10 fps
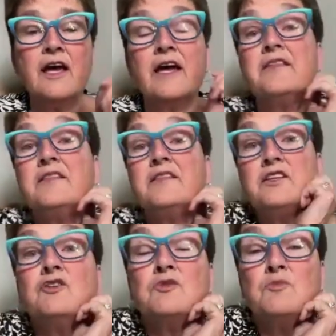And then
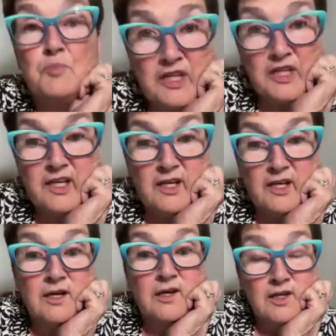you can be,
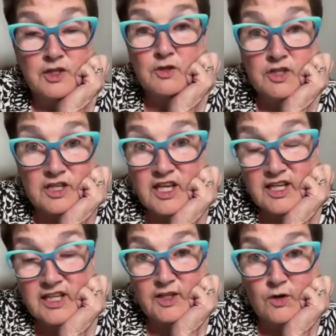you can
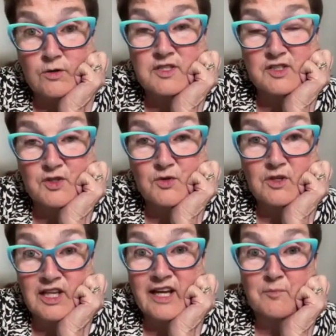kick it old
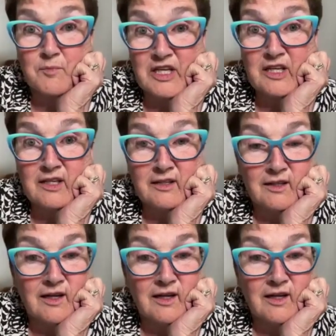school like me.